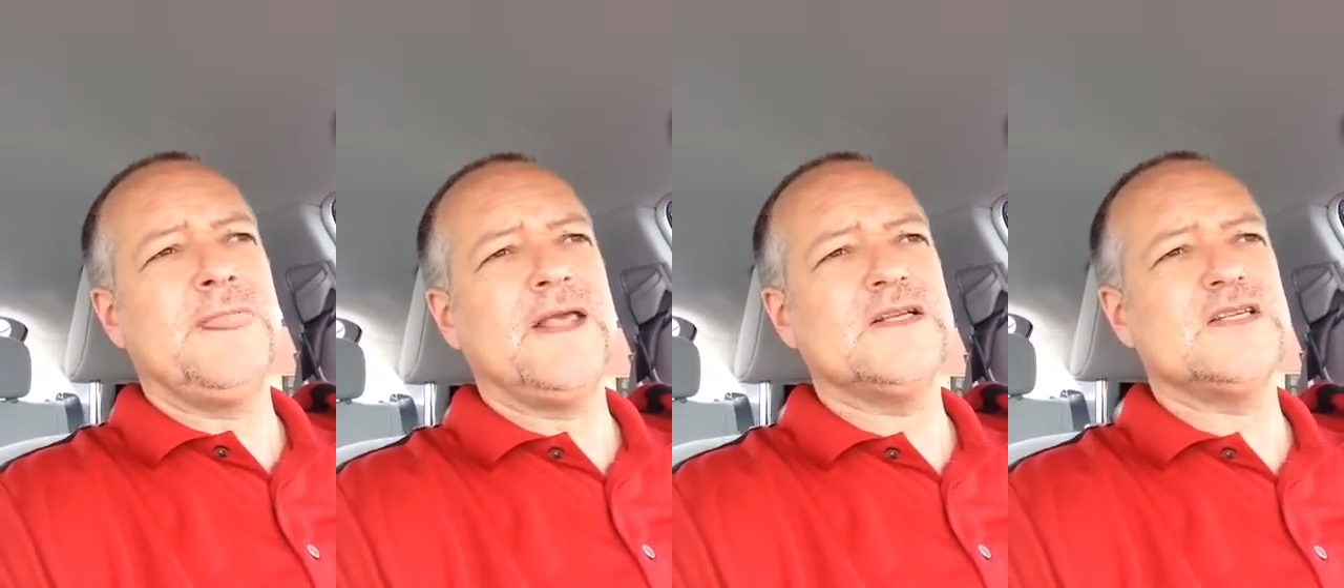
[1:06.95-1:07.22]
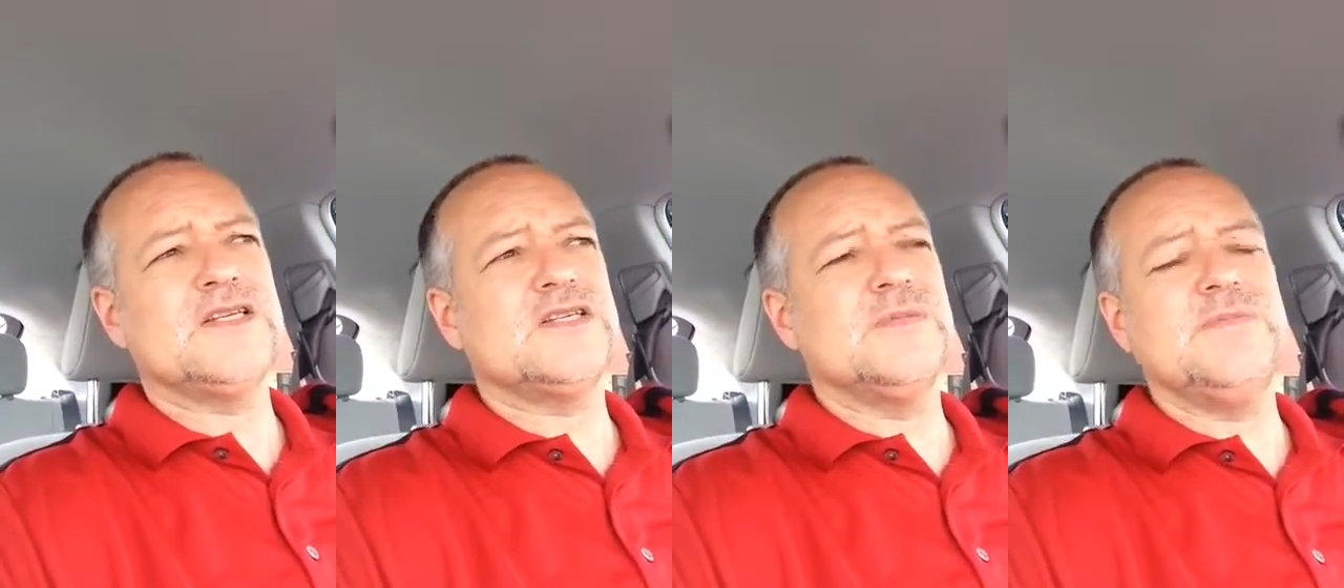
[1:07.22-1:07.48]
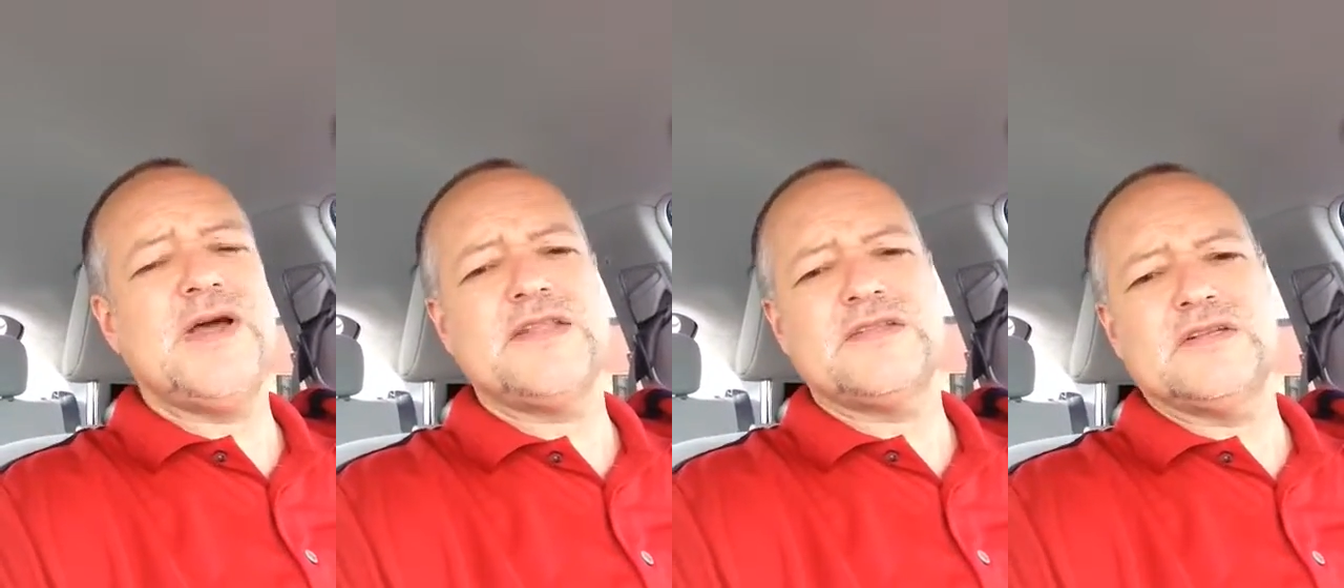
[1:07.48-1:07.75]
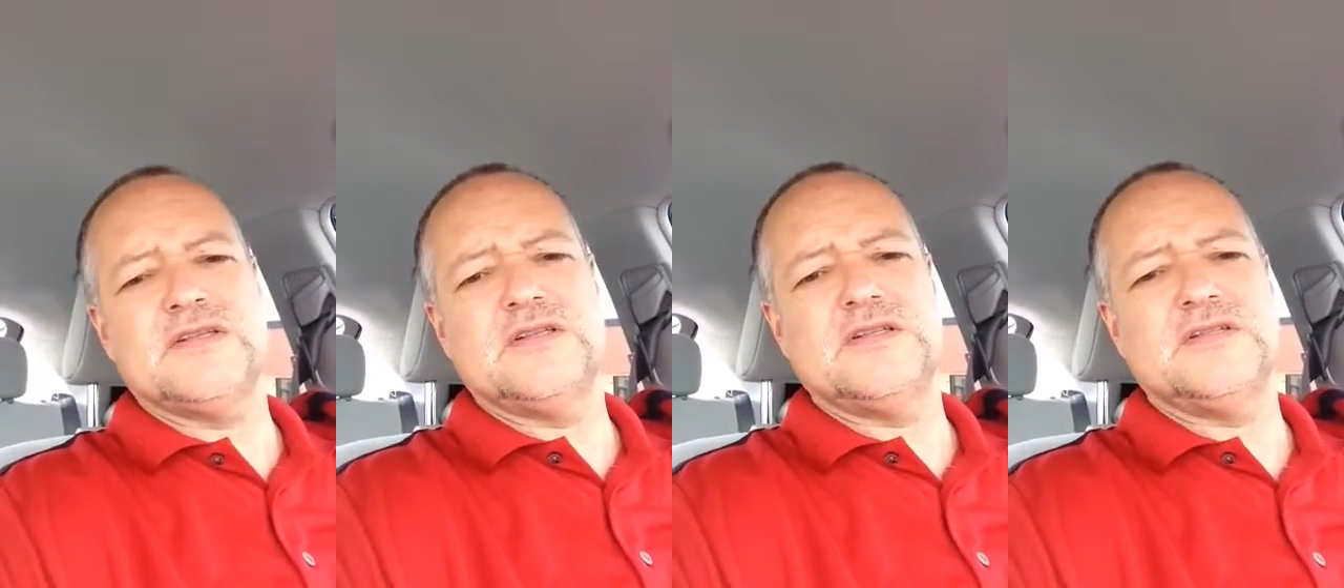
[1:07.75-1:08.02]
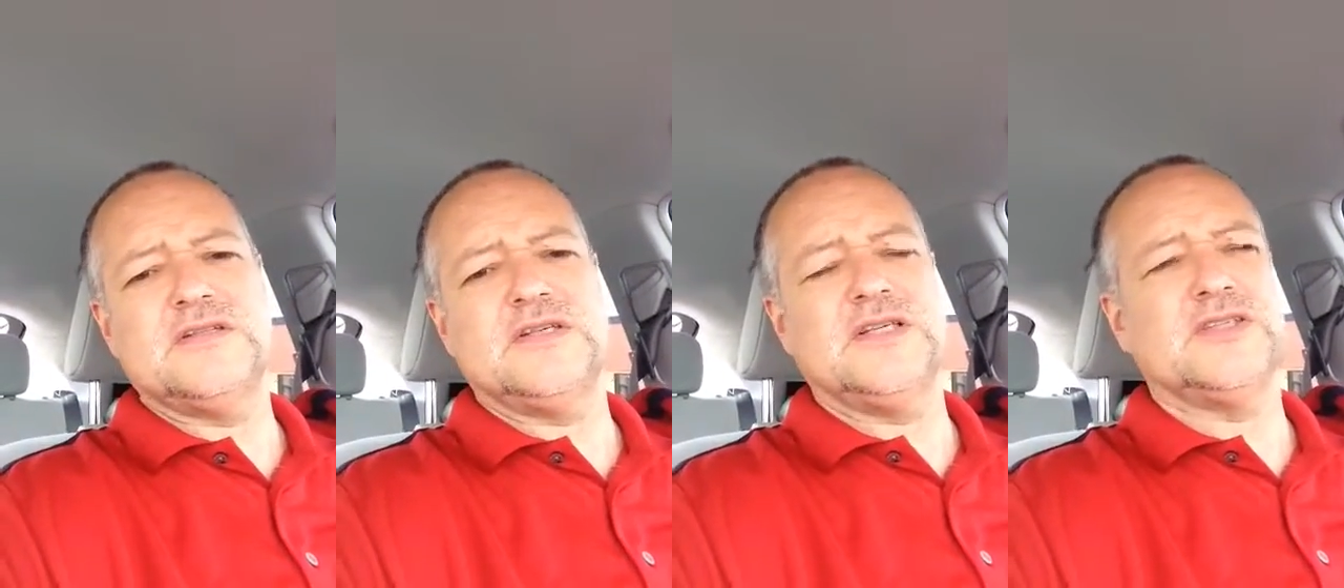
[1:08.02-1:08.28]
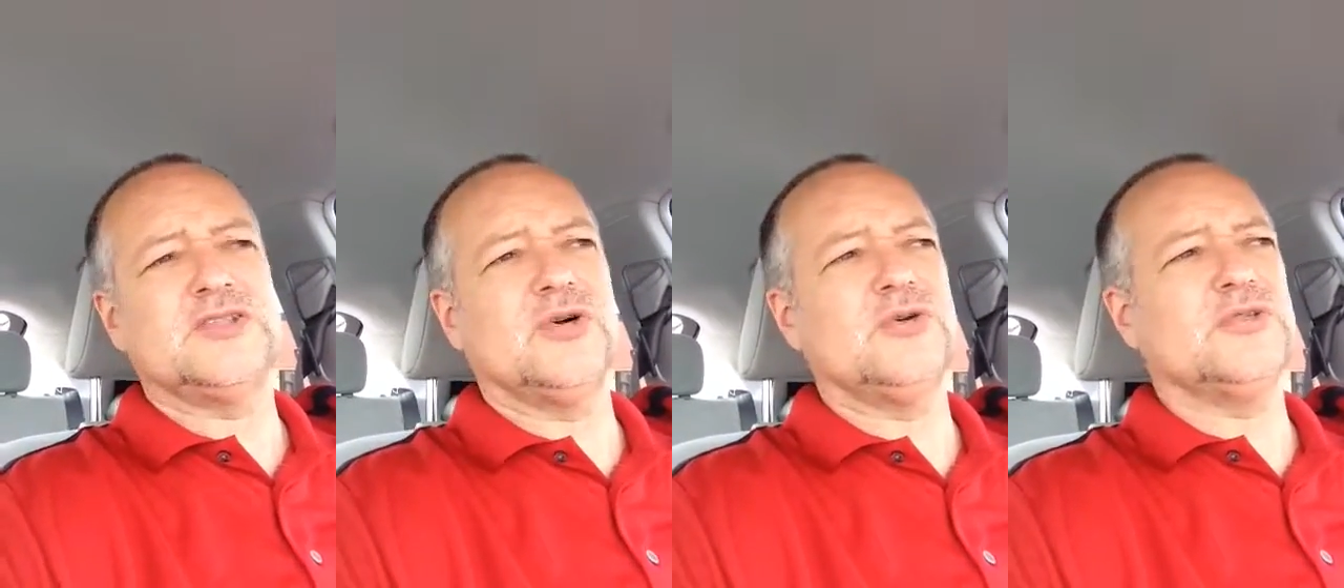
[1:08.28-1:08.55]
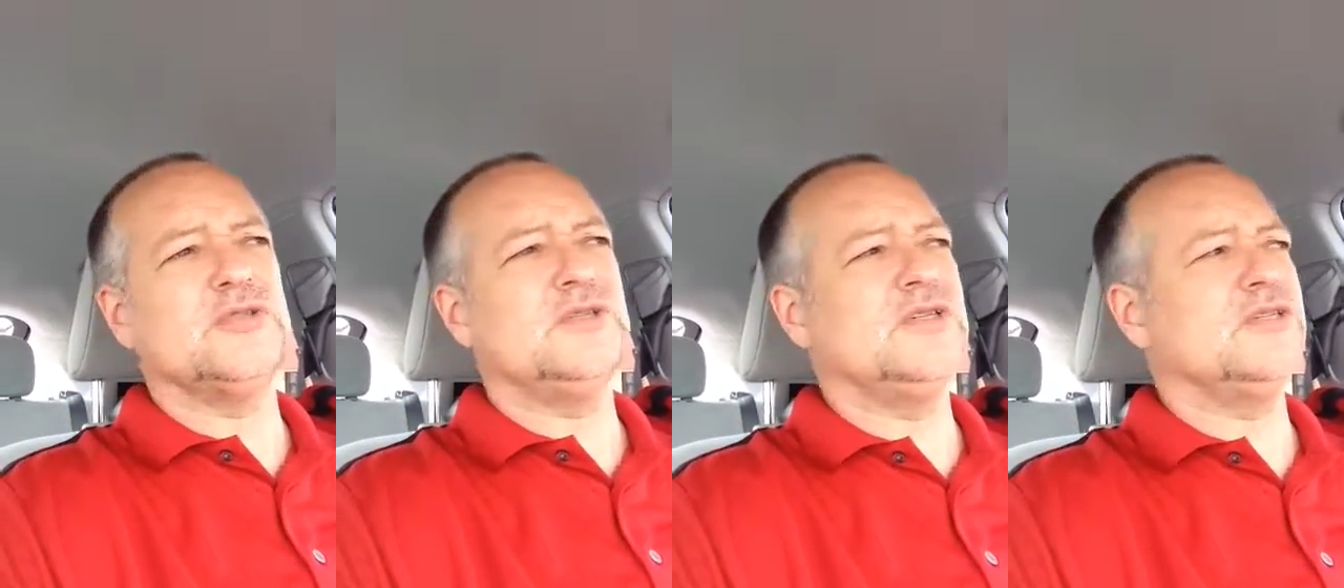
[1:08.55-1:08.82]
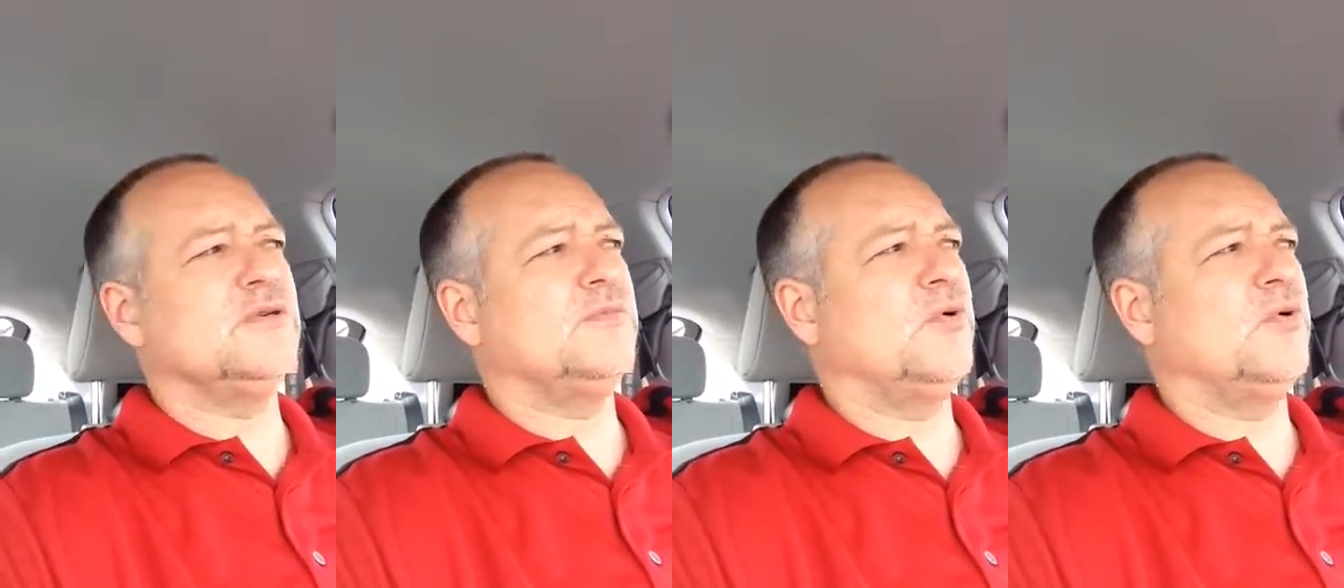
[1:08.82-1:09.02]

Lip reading: It's just a method, and so it's